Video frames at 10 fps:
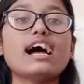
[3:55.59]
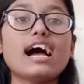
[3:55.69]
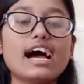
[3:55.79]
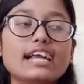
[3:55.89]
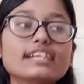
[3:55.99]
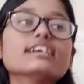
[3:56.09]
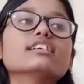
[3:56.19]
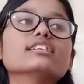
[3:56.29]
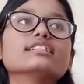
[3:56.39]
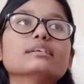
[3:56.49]
And
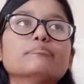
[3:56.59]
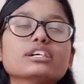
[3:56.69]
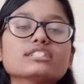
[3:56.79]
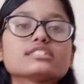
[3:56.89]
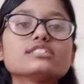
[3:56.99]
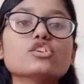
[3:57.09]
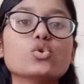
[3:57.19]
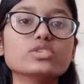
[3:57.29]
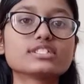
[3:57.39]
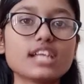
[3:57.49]
the person
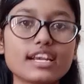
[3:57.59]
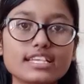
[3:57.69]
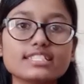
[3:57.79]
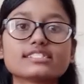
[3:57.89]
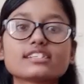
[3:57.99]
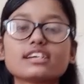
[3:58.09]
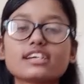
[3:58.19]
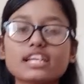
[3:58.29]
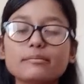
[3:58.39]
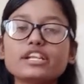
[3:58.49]
who studies
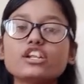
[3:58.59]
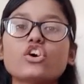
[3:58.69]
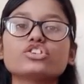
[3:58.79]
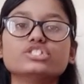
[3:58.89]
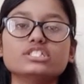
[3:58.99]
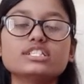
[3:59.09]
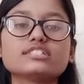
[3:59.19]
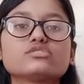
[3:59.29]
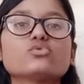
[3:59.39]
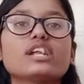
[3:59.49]
criminology
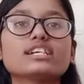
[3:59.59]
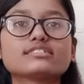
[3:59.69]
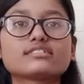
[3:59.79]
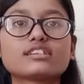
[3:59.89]
is known as